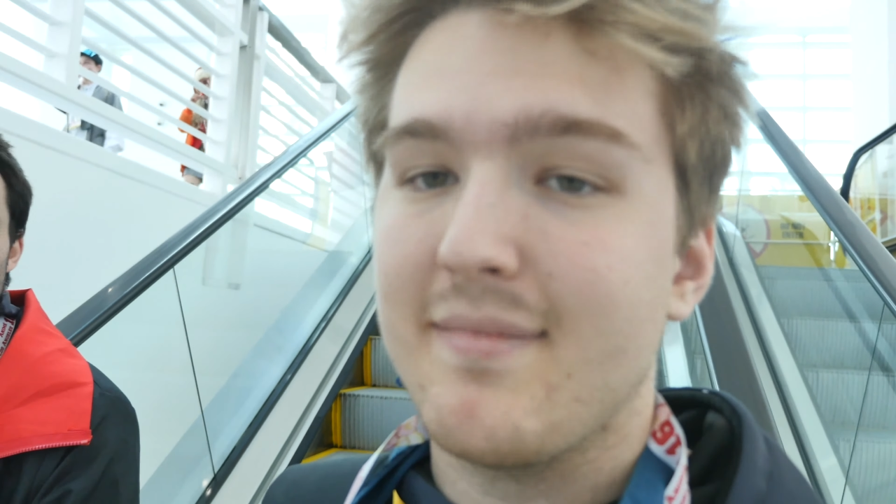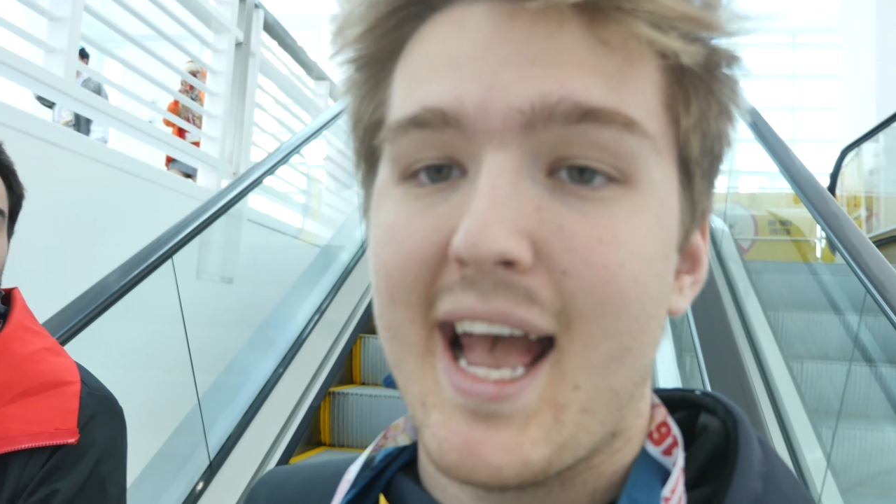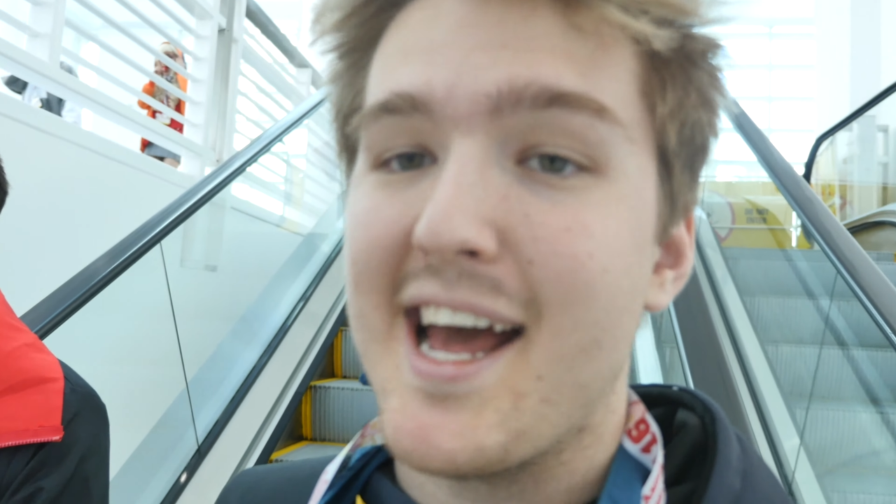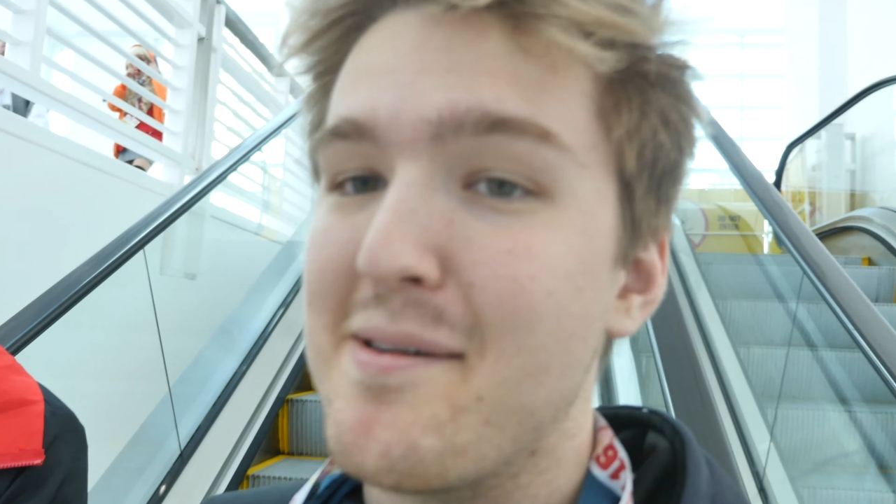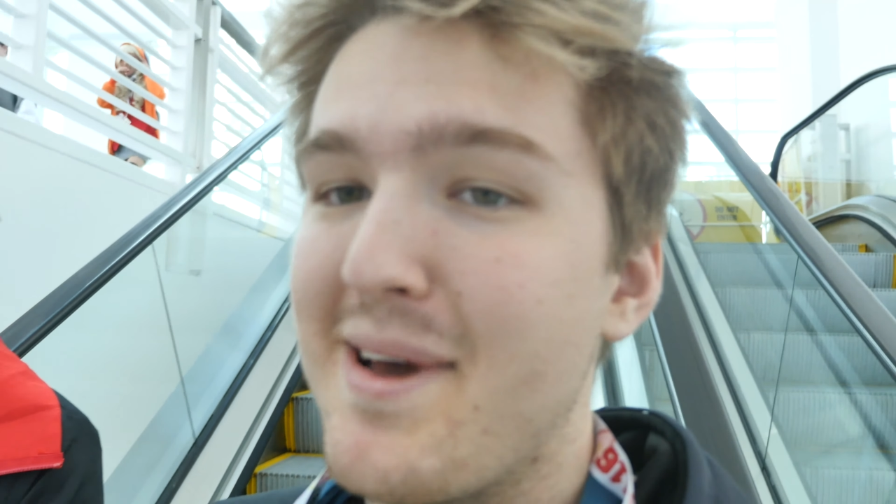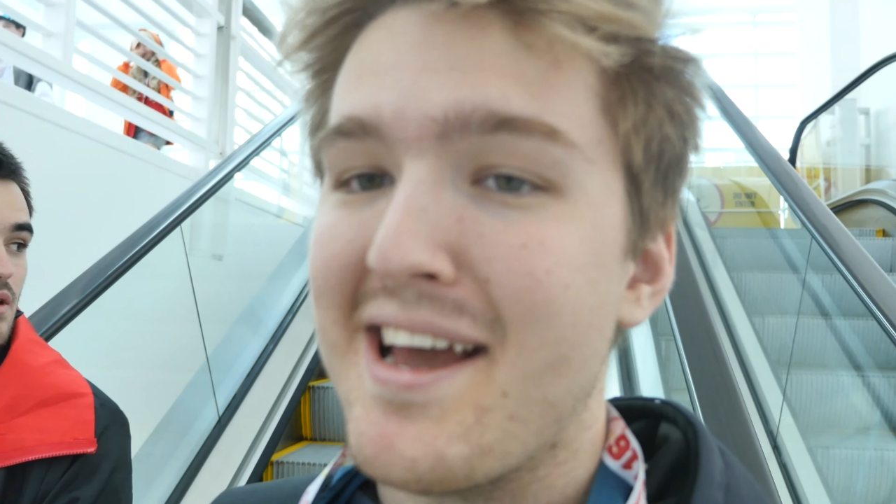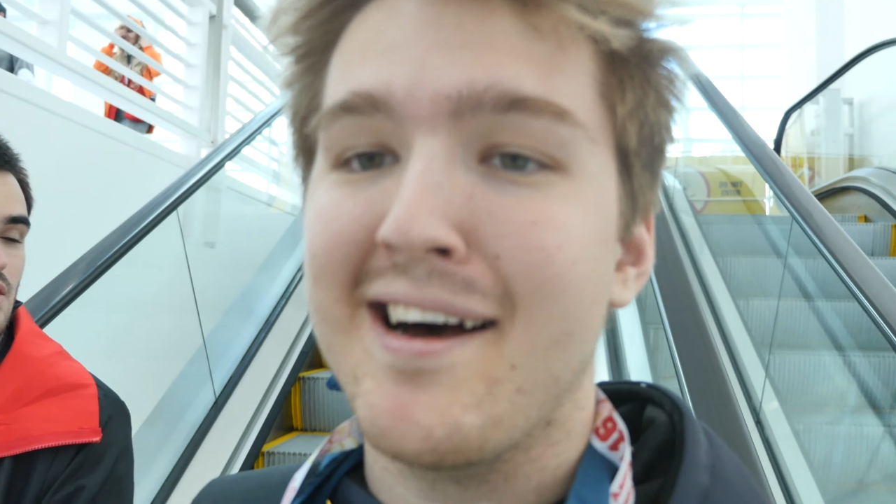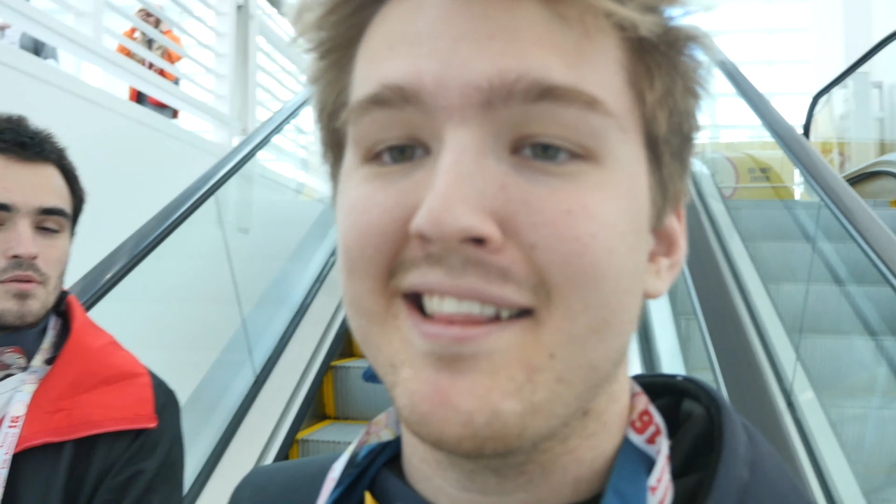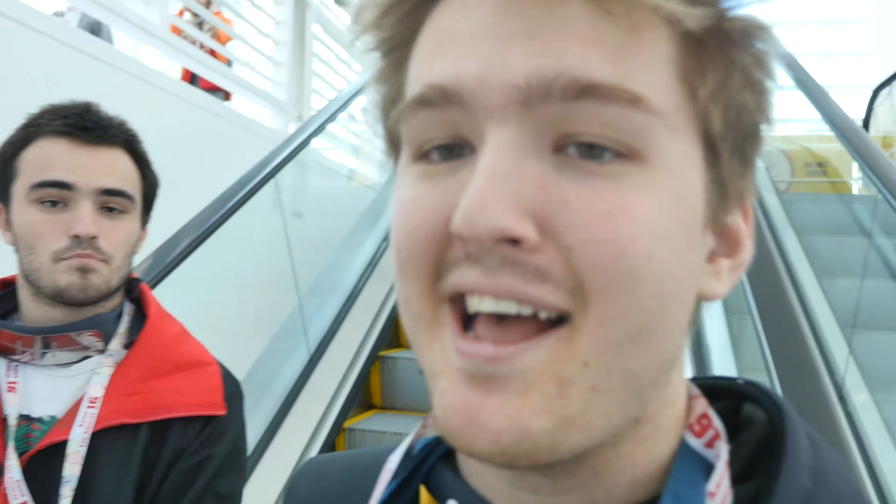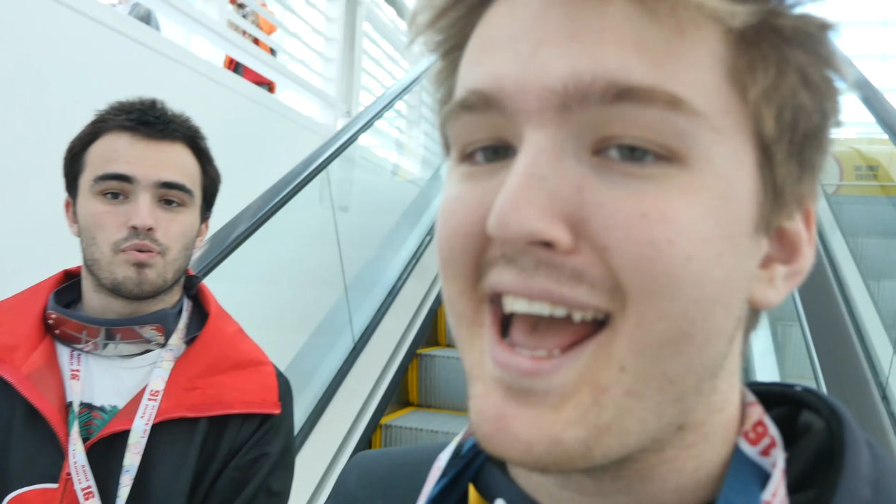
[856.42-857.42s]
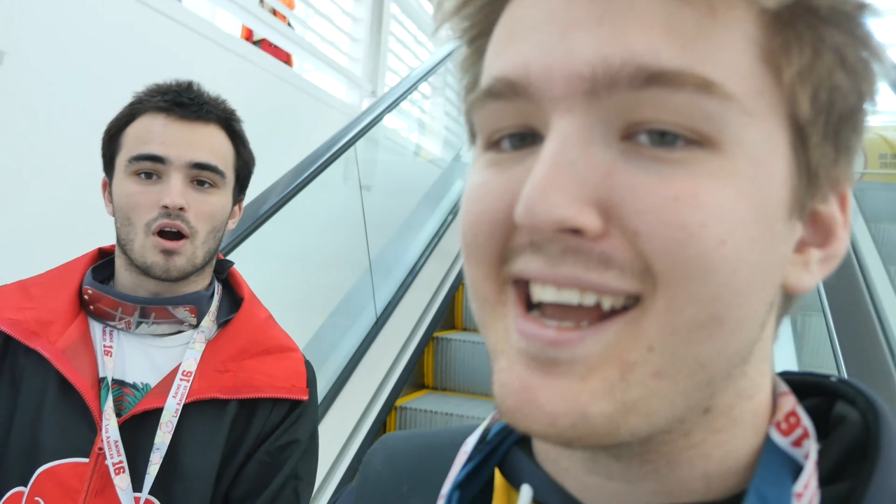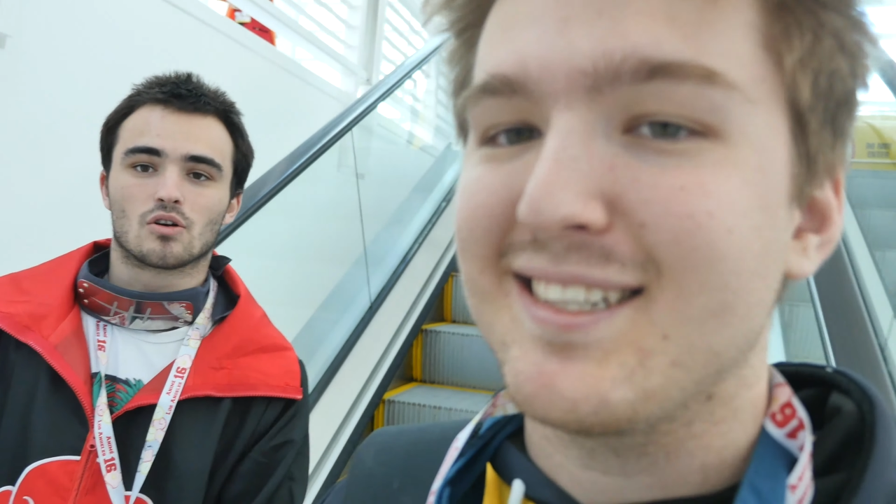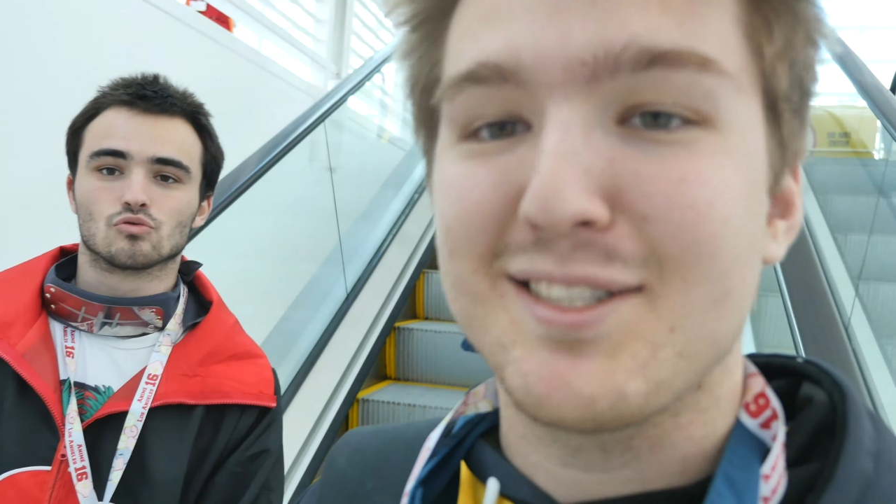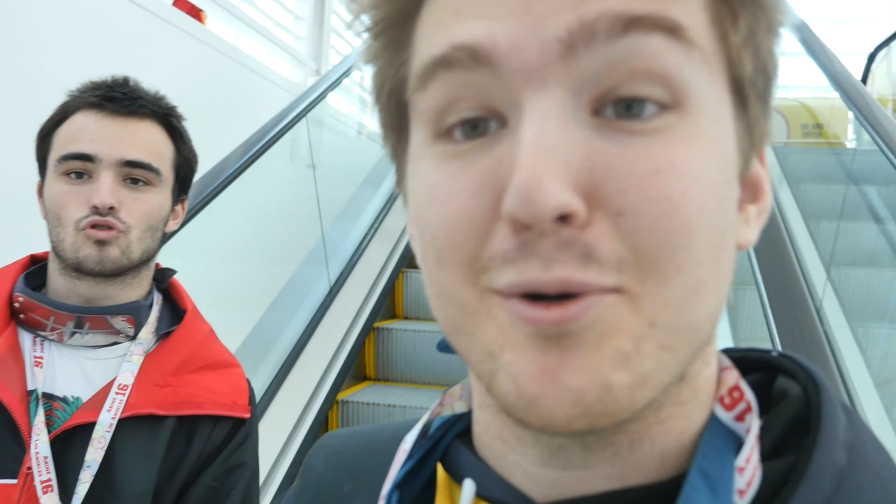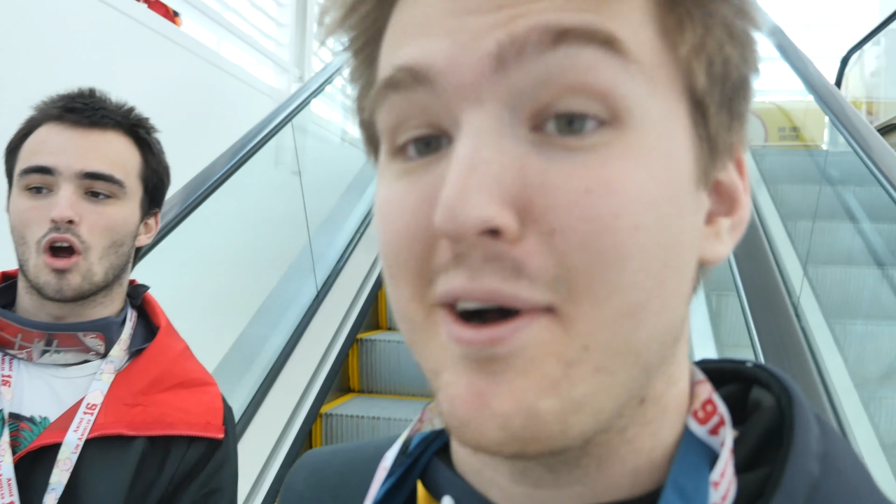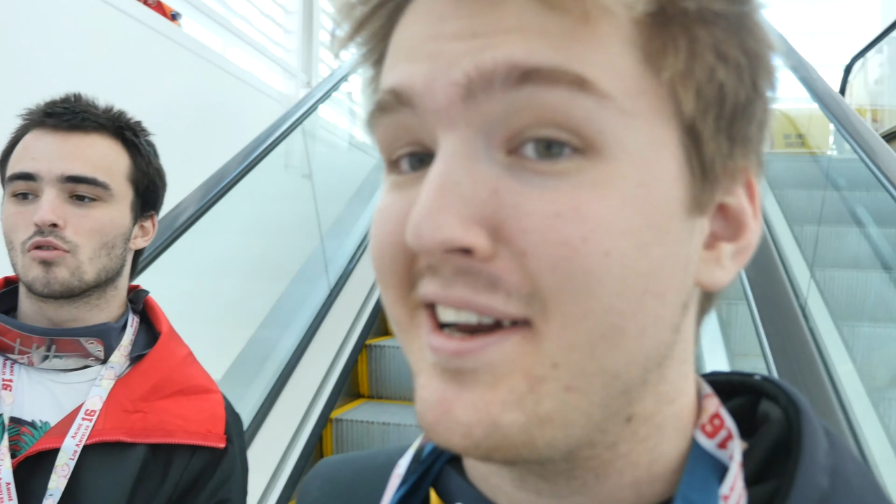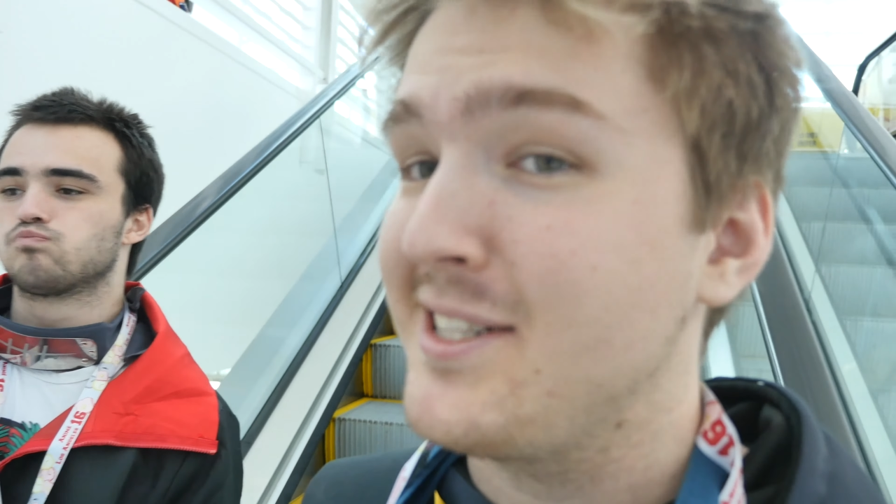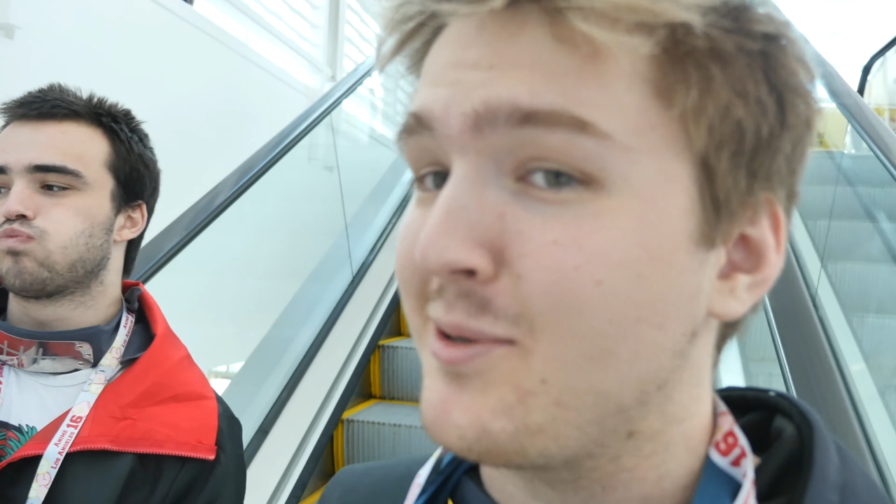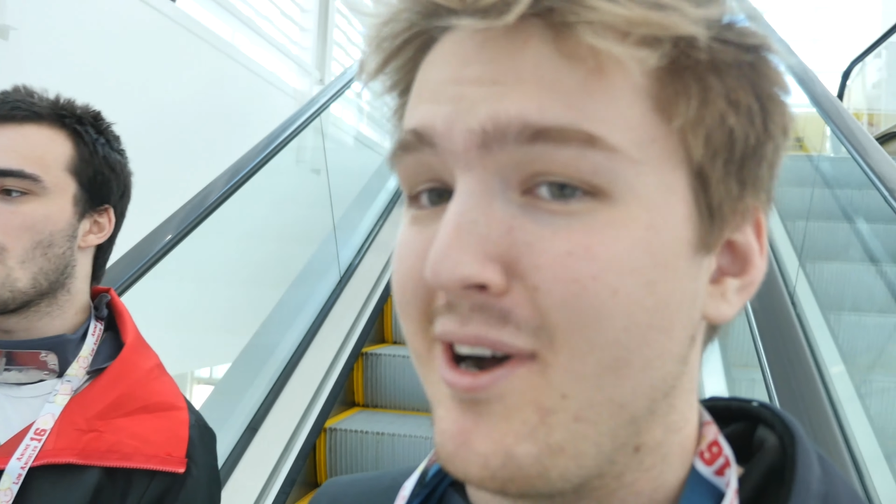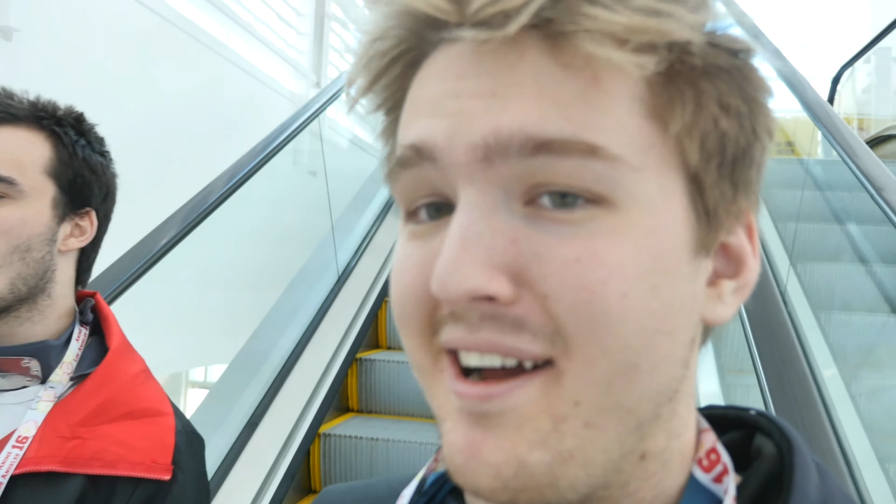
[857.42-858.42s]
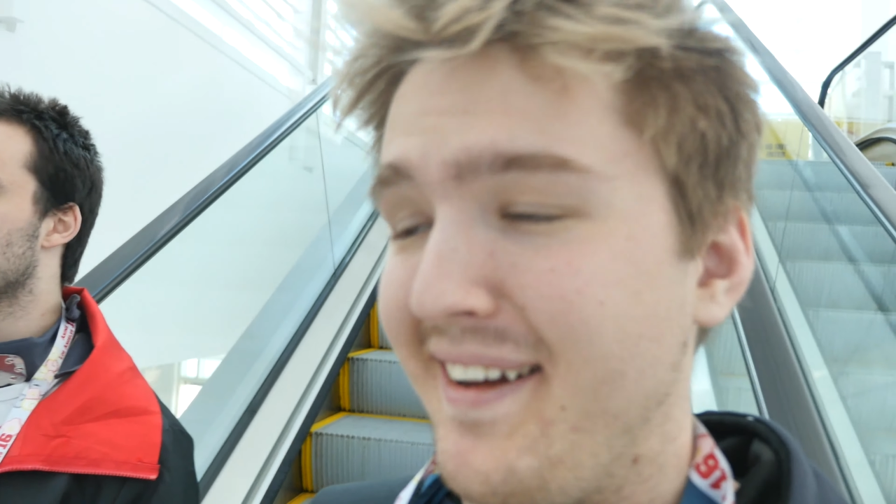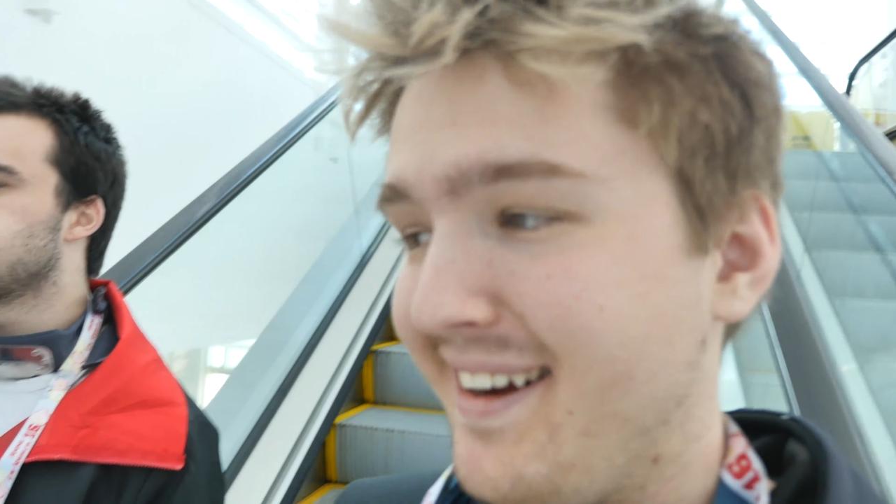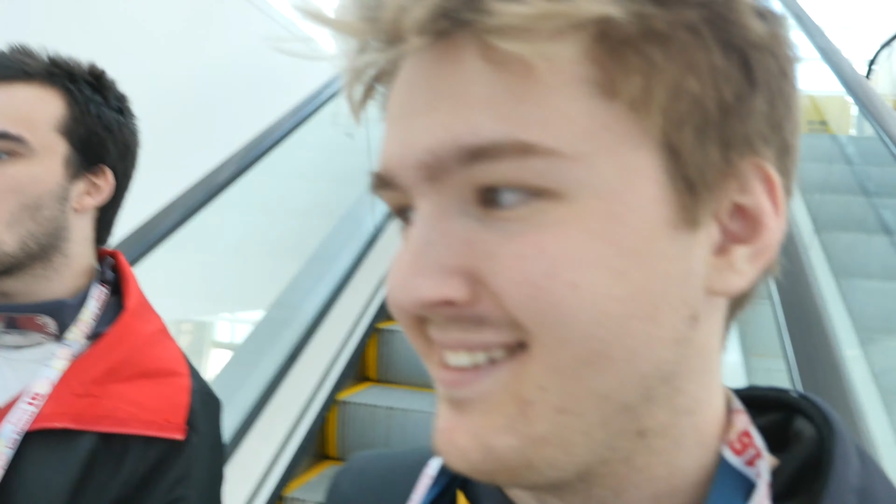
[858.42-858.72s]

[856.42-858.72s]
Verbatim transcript: Anime L A twenty twenty.